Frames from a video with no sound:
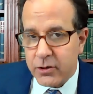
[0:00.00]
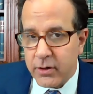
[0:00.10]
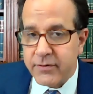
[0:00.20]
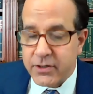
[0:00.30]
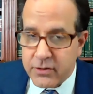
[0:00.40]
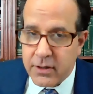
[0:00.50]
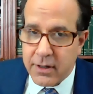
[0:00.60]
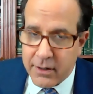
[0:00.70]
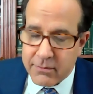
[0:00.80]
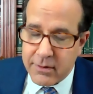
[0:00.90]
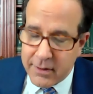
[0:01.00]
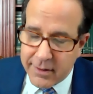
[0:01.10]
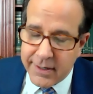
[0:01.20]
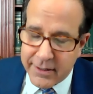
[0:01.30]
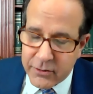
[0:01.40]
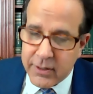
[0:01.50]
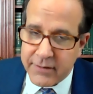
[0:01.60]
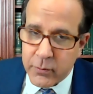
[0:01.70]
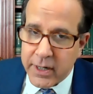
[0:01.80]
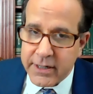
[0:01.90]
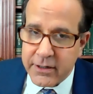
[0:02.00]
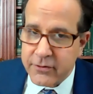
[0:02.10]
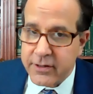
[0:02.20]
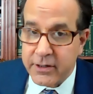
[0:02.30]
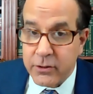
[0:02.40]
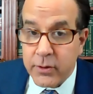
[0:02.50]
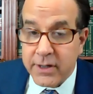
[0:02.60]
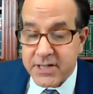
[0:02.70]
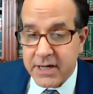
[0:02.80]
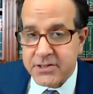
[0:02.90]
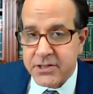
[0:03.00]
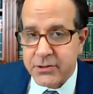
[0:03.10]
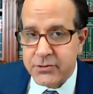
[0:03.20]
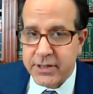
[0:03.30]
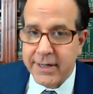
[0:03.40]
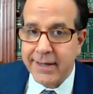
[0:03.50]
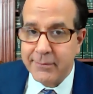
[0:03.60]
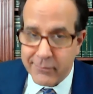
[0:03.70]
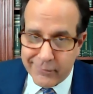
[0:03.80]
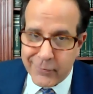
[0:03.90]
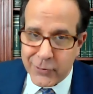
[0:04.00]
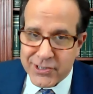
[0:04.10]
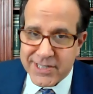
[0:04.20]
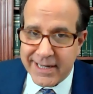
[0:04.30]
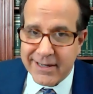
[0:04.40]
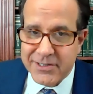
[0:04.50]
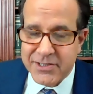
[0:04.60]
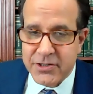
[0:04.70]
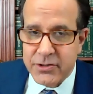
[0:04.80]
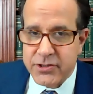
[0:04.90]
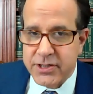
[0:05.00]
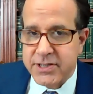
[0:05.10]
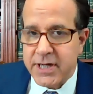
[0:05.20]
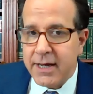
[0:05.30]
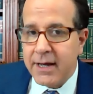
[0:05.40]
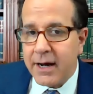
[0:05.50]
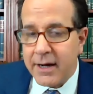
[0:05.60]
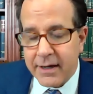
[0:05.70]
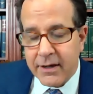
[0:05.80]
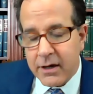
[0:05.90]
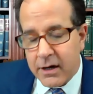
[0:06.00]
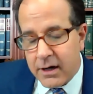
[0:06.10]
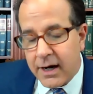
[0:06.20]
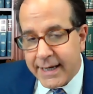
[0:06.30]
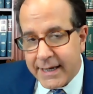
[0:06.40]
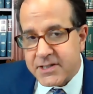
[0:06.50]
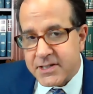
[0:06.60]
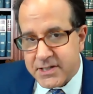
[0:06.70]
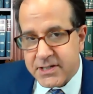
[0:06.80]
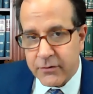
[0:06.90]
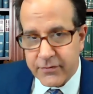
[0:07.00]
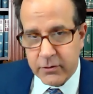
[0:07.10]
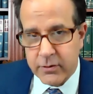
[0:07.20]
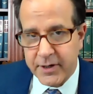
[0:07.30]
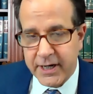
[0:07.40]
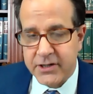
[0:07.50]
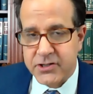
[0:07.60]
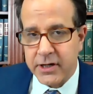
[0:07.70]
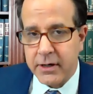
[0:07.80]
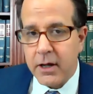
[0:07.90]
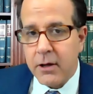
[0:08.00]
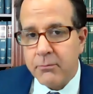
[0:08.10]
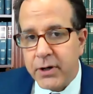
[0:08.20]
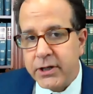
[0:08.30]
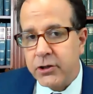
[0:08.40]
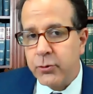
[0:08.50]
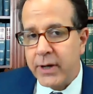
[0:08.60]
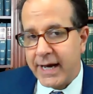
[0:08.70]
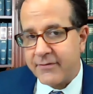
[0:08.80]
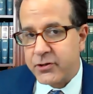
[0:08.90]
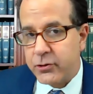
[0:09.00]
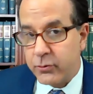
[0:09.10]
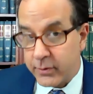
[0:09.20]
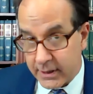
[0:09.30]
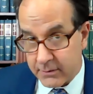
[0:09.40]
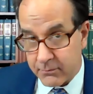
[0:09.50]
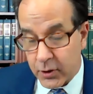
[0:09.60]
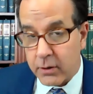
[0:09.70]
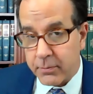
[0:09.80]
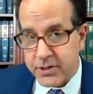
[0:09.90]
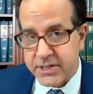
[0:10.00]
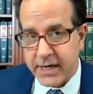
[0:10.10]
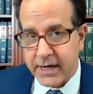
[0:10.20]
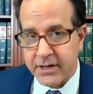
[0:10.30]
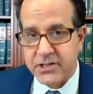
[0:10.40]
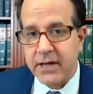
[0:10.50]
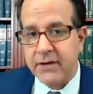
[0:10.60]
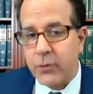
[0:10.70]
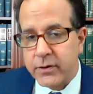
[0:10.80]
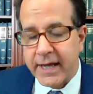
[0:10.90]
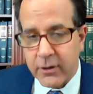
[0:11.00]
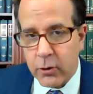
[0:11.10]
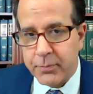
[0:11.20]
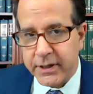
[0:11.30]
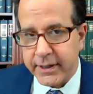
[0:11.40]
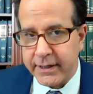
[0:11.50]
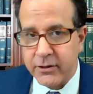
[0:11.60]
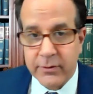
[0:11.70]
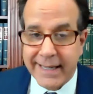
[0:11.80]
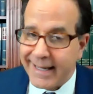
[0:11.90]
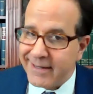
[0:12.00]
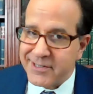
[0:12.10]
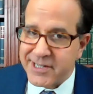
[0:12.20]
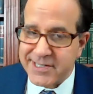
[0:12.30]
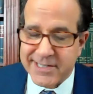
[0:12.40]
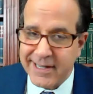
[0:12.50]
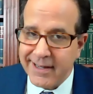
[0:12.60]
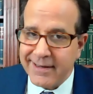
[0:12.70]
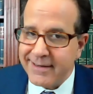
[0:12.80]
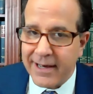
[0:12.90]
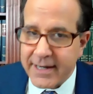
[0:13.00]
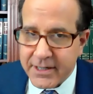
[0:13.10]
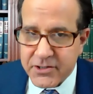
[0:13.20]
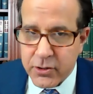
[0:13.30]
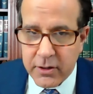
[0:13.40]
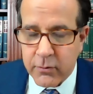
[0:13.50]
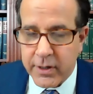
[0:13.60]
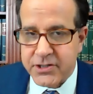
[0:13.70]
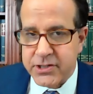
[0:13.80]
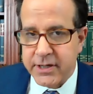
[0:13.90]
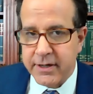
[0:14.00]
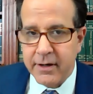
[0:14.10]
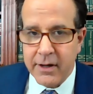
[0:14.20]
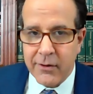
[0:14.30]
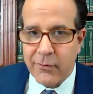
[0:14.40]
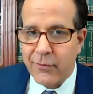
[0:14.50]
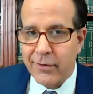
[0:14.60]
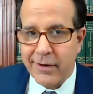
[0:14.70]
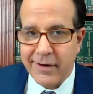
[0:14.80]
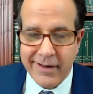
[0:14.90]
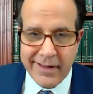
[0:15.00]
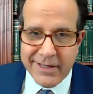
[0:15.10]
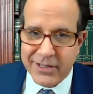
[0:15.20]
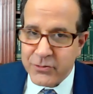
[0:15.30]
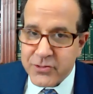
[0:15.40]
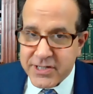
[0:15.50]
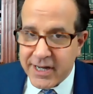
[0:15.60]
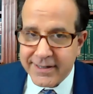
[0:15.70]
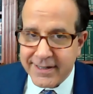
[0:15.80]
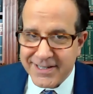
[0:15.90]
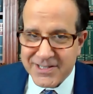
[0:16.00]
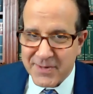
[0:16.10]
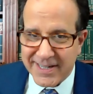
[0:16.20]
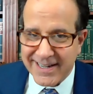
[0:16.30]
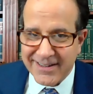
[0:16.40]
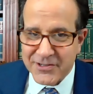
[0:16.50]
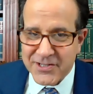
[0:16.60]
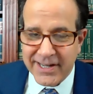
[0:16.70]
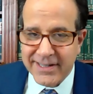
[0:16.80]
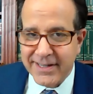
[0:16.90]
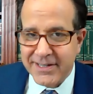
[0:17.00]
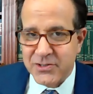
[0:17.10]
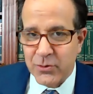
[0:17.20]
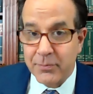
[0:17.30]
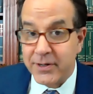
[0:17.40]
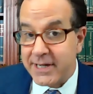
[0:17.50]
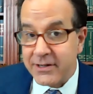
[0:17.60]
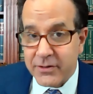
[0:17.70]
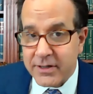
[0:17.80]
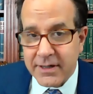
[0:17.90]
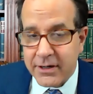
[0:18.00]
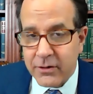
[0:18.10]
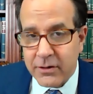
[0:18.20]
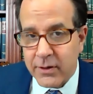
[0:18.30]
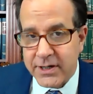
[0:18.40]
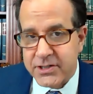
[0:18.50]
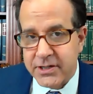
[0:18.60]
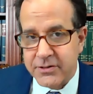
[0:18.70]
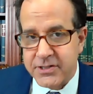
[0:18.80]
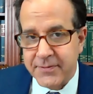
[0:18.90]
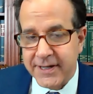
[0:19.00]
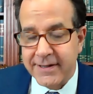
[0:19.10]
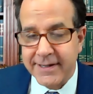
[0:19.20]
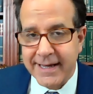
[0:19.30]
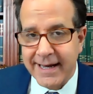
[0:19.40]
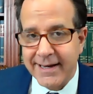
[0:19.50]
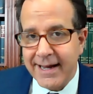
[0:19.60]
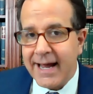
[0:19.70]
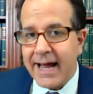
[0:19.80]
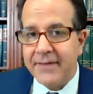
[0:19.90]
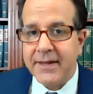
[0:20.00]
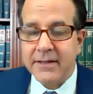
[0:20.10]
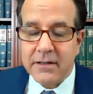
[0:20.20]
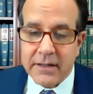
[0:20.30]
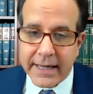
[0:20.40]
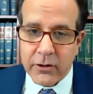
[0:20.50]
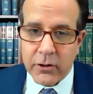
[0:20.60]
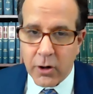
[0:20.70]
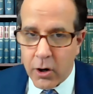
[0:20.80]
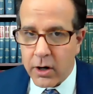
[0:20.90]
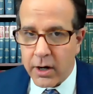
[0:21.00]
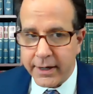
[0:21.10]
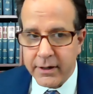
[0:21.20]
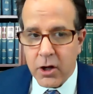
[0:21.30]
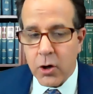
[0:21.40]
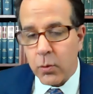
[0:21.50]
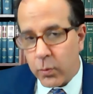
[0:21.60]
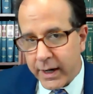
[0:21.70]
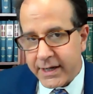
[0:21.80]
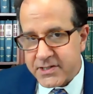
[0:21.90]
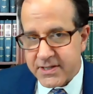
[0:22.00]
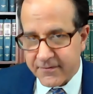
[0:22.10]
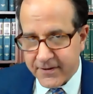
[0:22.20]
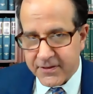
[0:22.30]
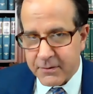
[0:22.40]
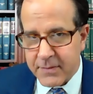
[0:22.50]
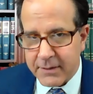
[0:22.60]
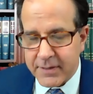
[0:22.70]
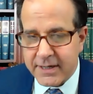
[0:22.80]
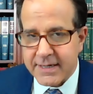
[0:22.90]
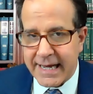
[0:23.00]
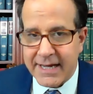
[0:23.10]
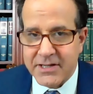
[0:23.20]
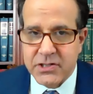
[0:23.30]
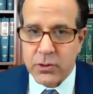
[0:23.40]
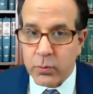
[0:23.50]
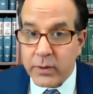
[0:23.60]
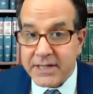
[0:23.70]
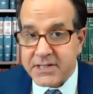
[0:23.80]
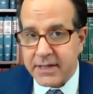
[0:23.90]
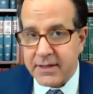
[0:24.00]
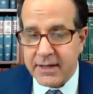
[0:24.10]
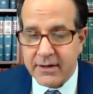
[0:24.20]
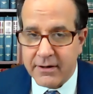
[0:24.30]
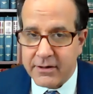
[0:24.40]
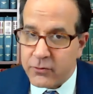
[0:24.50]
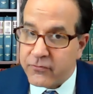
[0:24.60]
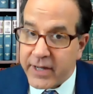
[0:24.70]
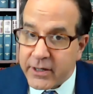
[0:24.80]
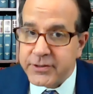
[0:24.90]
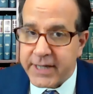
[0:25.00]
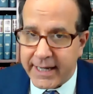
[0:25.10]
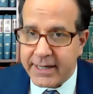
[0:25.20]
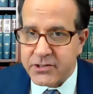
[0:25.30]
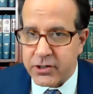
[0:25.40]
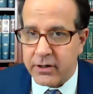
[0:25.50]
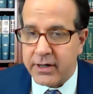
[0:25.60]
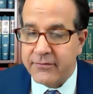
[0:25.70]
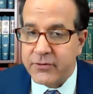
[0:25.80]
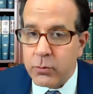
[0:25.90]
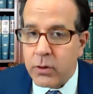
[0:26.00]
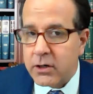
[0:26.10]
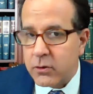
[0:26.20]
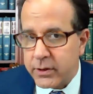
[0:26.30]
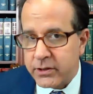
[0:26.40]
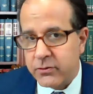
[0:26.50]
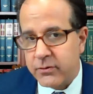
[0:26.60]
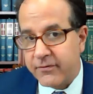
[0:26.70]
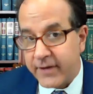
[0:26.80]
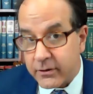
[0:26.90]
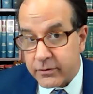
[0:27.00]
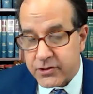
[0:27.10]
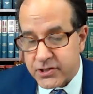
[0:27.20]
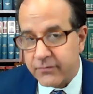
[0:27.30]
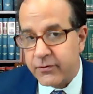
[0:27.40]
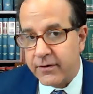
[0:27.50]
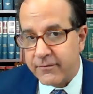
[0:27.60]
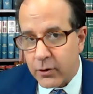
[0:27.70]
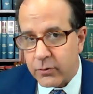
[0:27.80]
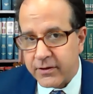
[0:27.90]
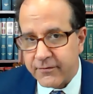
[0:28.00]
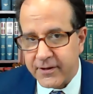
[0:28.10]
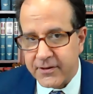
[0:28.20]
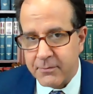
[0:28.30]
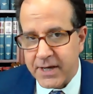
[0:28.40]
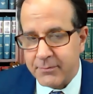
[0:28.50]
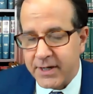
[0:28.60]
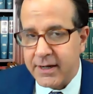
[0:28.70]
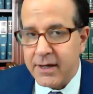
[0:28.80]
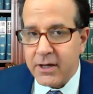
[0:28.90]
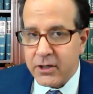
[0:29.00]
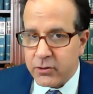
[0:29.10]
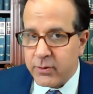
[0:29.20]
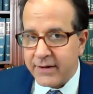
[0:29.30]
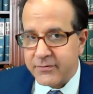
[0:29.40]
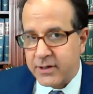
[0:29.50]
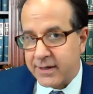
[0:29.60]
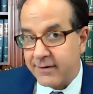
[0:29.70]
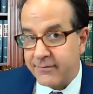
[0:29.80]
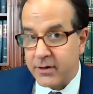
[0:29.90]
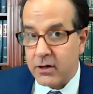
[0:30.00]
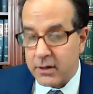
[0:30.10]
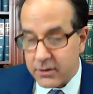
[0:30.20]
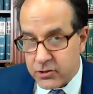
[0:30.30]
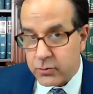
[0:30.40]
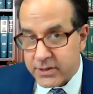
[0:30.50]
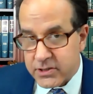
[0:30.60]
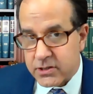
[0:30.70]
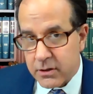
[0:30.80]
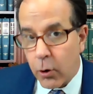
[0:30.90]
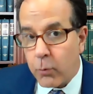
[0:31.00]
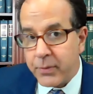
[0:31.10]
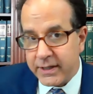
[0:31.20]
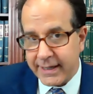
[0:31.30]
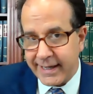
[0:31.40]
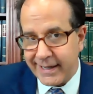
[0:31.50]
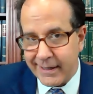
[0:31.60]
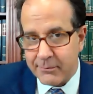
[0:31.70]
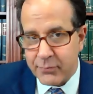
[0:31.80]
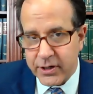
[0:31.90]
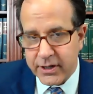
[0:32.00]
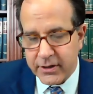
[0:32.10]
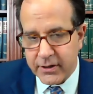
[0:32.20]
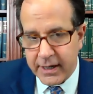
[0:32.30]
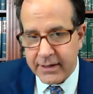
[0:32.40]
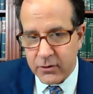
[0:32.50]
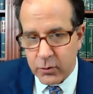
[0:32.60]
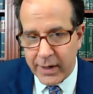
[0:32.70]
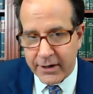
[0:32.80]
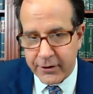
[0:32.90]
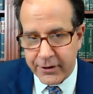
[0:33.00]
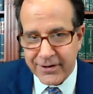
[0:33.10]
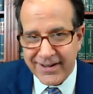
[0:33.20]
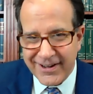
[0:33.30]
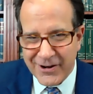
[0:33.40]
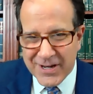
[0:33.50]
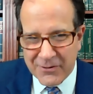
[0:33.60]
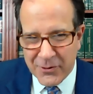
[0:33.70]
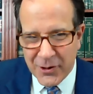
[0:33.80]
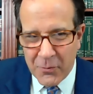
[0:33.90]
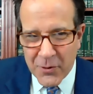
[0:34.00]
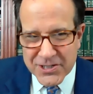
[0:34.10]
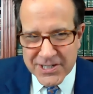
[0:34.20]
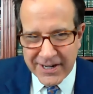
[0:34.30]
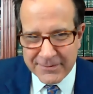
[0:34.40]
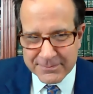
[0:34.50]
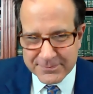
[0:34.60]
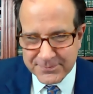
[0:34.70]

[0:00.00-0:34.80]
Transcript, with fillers: You have a, a, you have the right under the U S Constitution and most state constitutions uh, against self-incrimination, but you have to, in bar proceedings, invoke that openly. You can't just not answer a question or use silence, maintain your silence, or pretend you didn't hear a question or something like that, and then later on raise the Fifth Amendment as the reason that you failed to answer. If you are going to avail yourself or invoke the Fifth Amendment, you have to kind of do it openly and put in the, in the record. Okay, we're almost done.